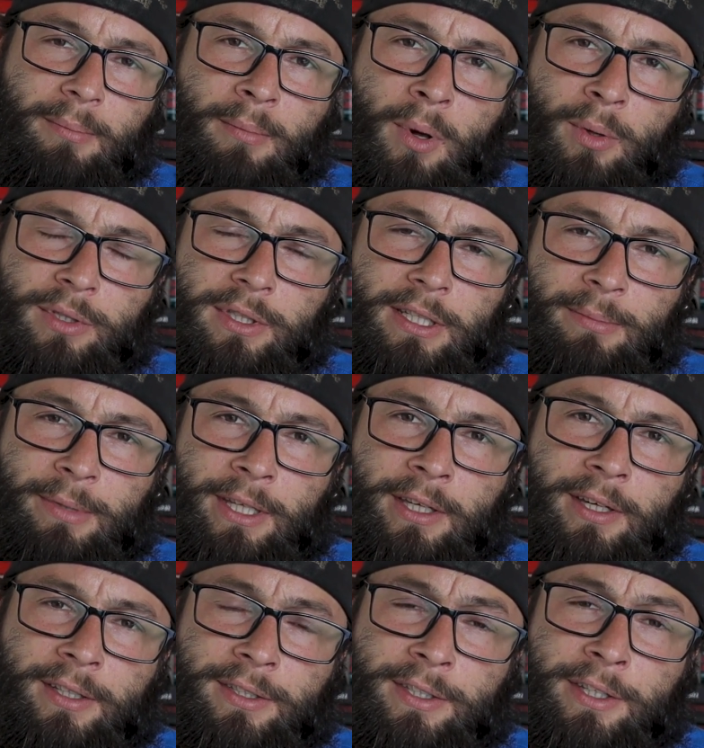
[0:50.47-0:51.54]
mostly
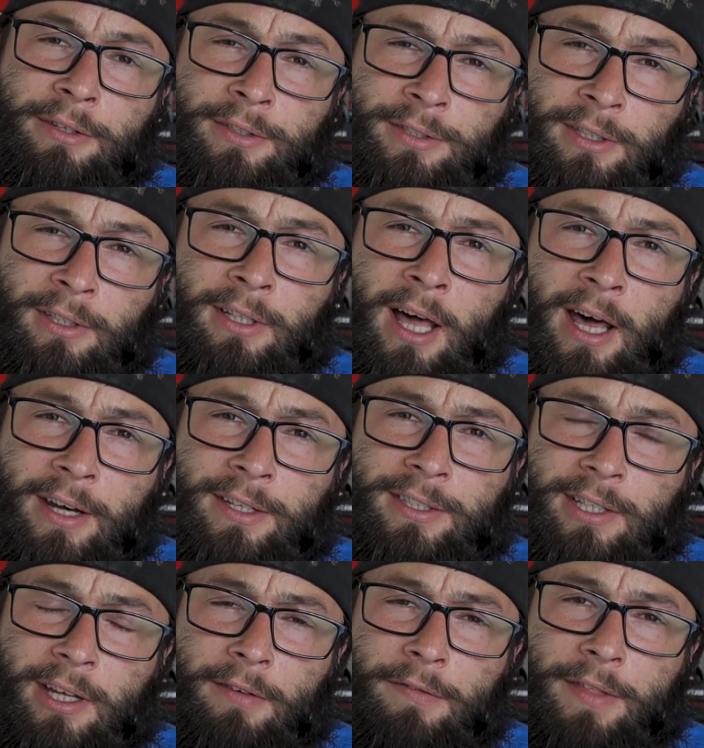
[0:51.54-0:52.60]
because there's a lot of
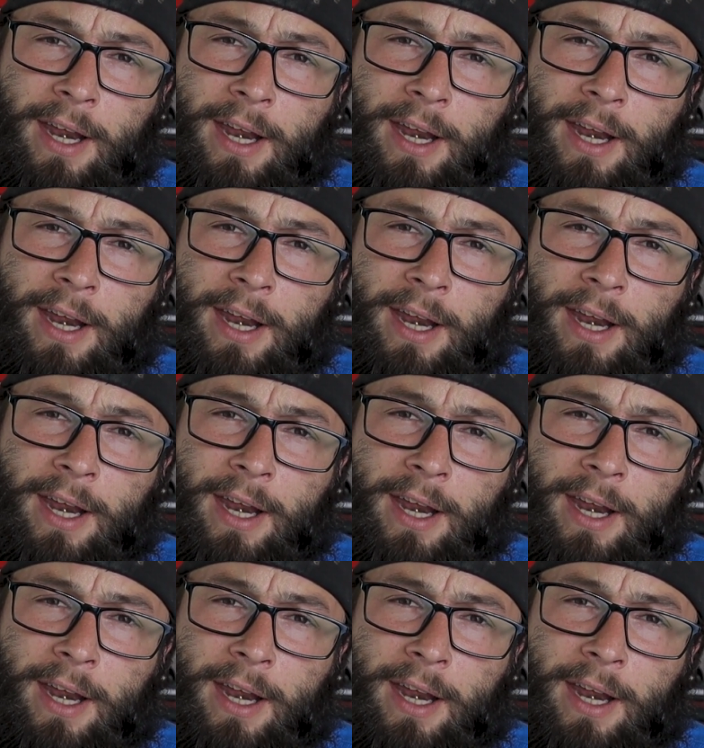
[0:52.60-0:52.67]
stuff